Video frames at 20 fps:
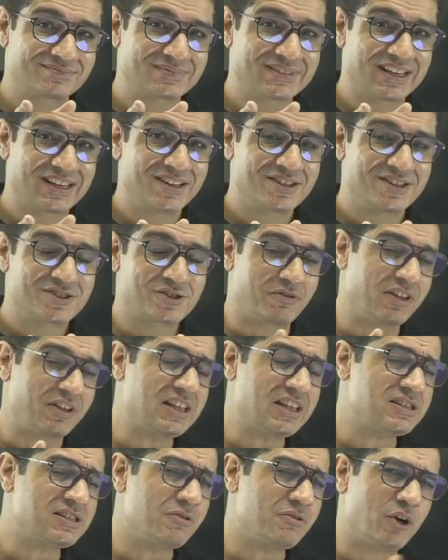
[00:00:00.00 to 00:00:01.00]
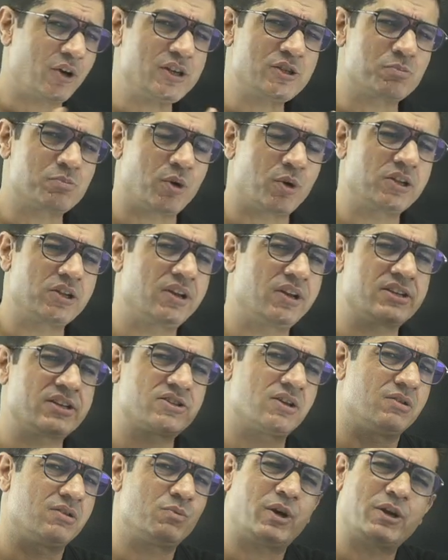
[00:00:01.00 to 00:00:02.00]
So when they say voice
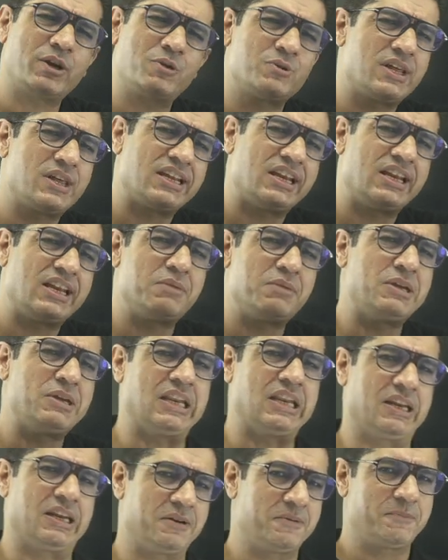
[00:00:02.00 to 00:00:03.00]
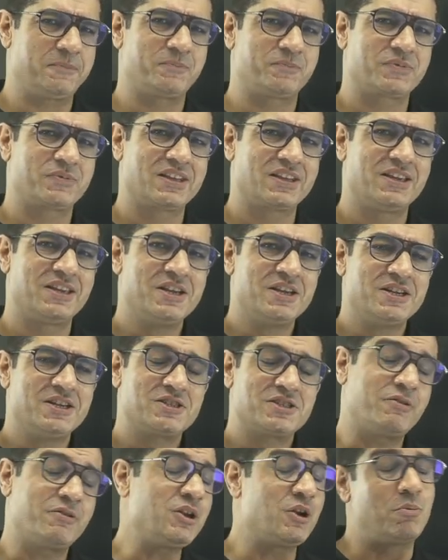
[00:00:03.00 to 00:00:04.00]
modulation, what do they really mean? So
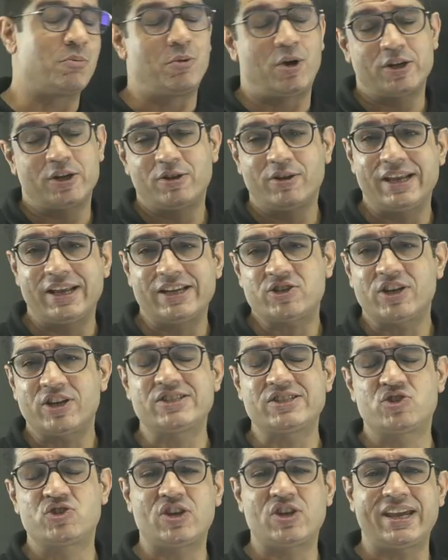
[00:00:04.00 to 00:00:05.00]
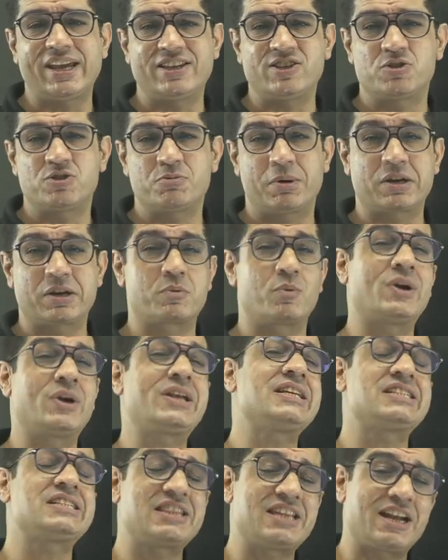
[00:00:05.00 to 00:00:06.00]
we know modulation is change, but what is
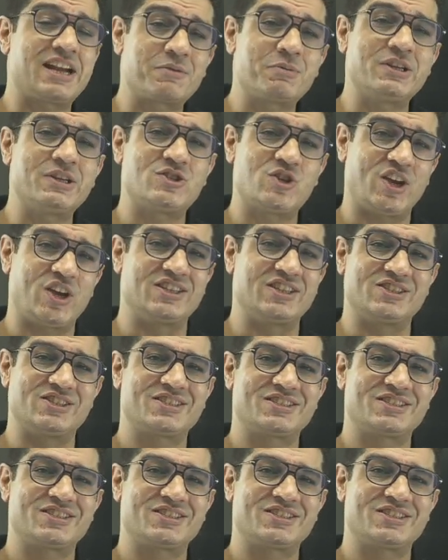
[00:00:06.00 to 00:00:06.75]
it that we change?